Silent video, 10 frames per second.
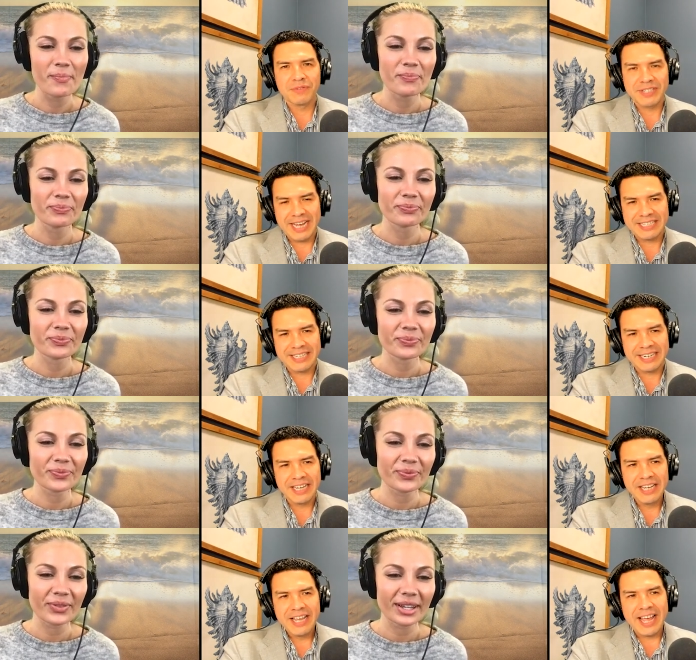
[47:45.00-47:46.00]
Speaker 1: was
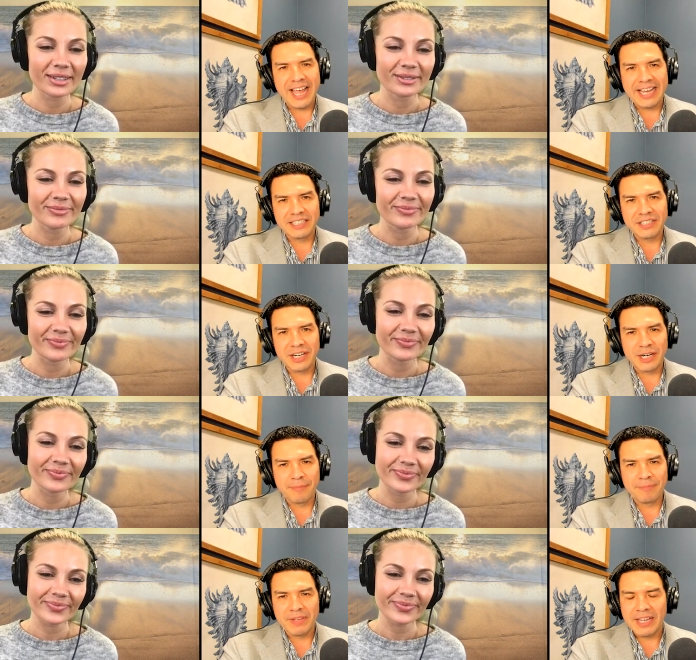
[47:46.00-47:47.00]
fantastic, and
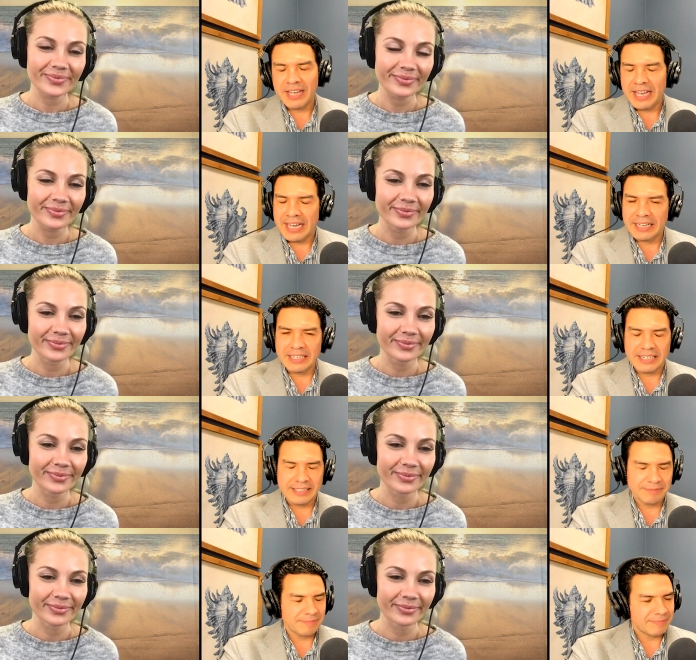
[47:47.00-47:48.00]
um, and.
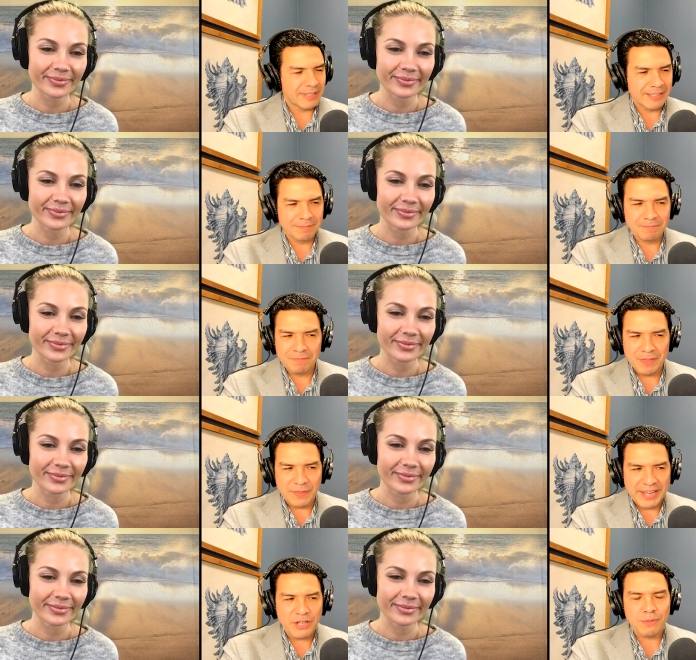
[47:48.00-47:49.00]
Uh,
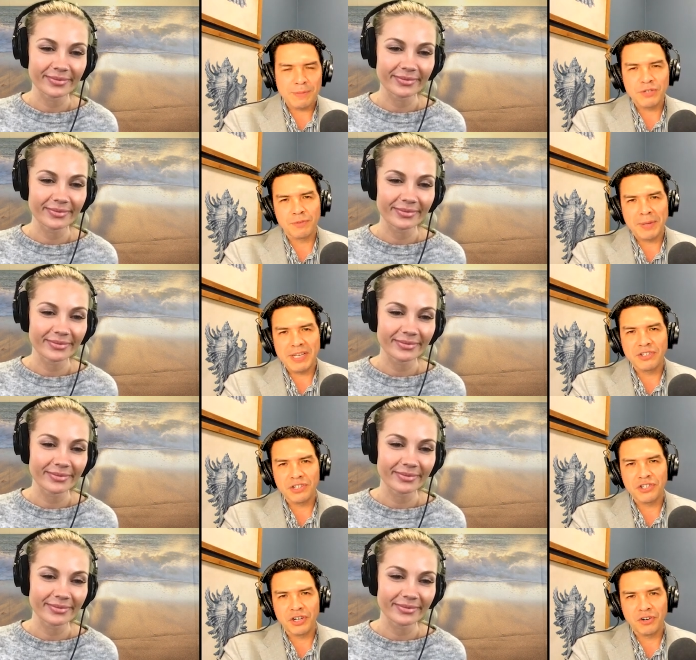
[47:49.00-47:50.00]
Thank you so much for being
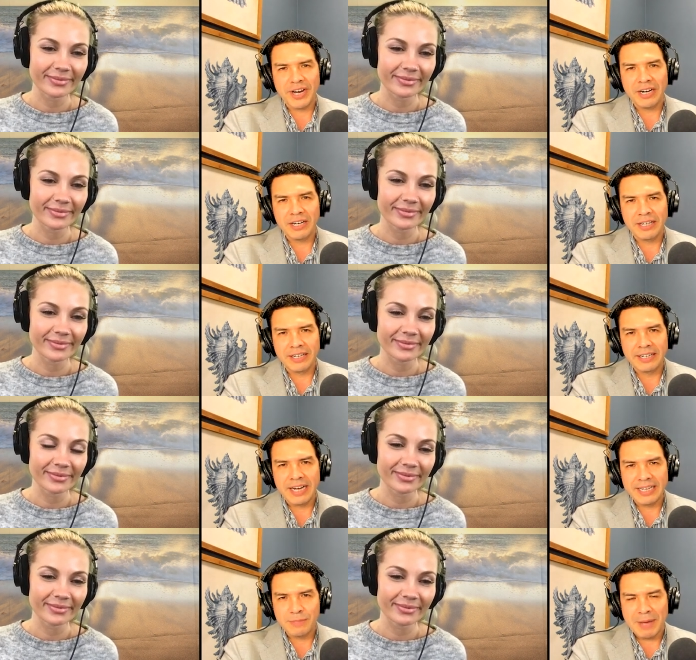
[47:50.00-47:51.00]
such a great and, and
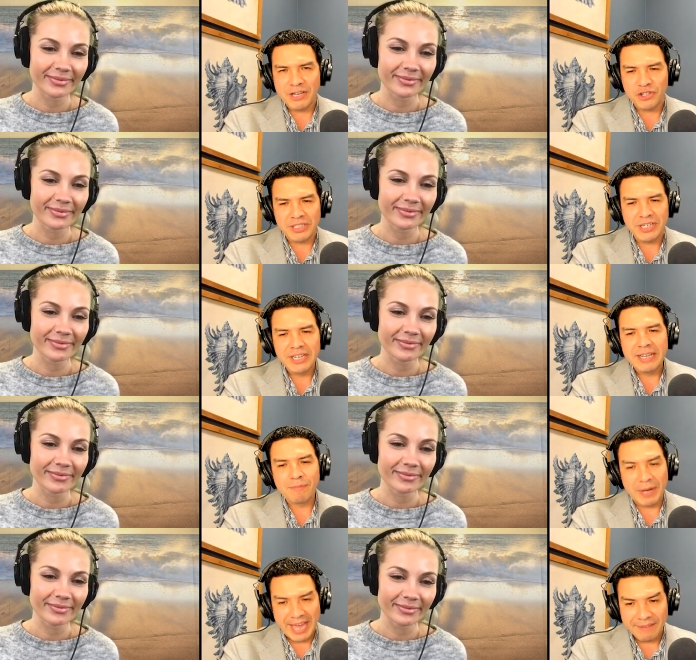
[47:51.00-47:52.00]
nice patient,
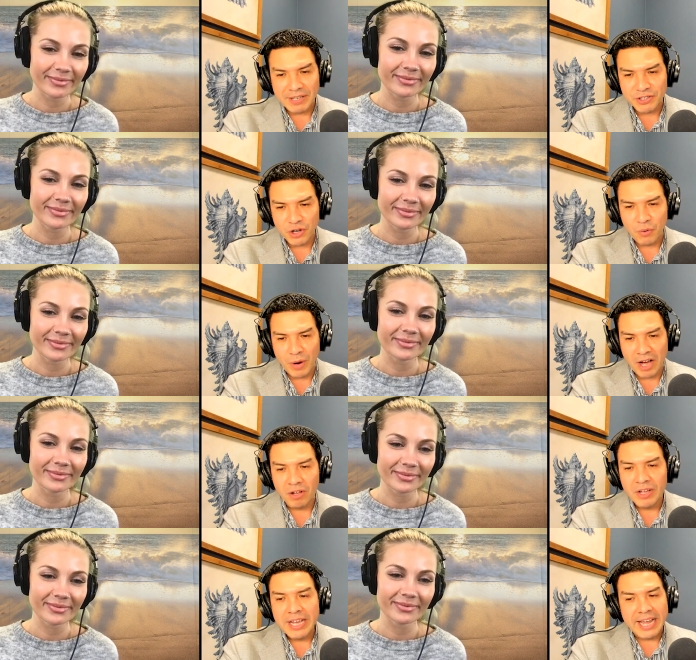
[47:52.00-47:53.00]
behaving so
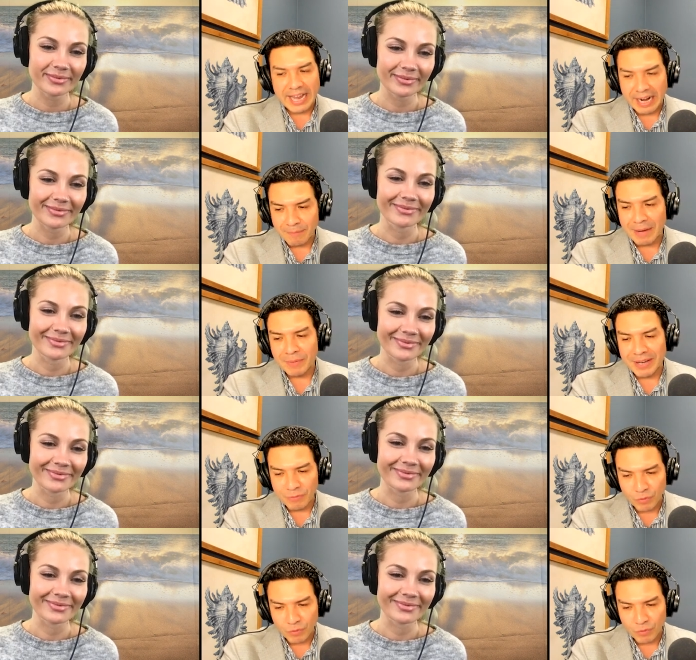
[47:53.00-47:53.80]
well. And I'm, I'm